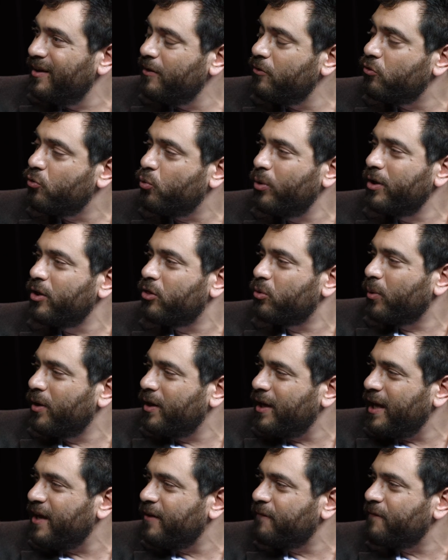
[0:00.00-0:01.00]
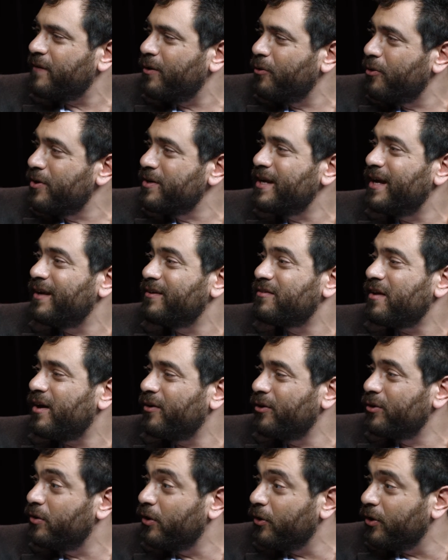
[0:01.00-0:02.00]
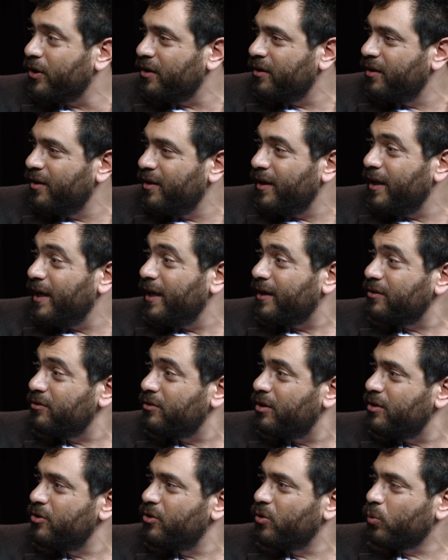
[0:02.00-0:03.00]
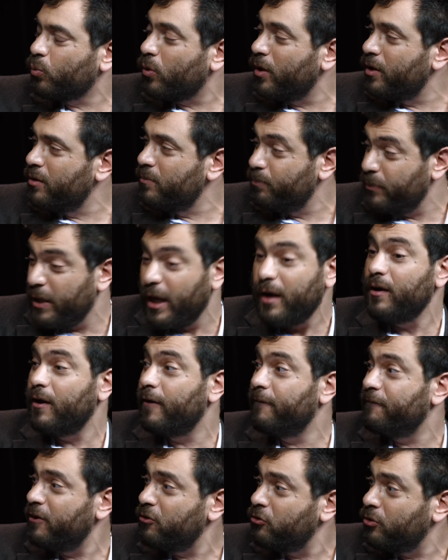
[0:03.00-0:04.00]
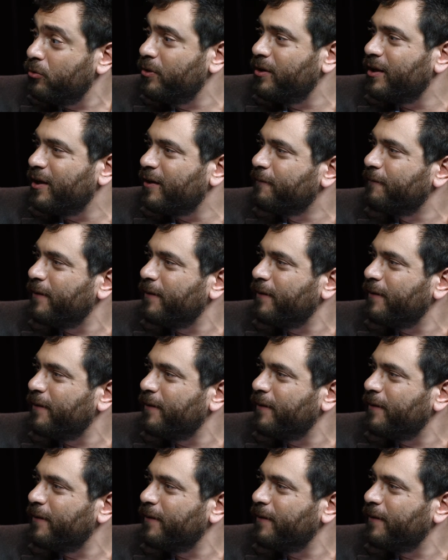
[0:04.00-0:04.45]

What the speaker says: in 23.5-hour-a-day solitary and continue to run efficiently and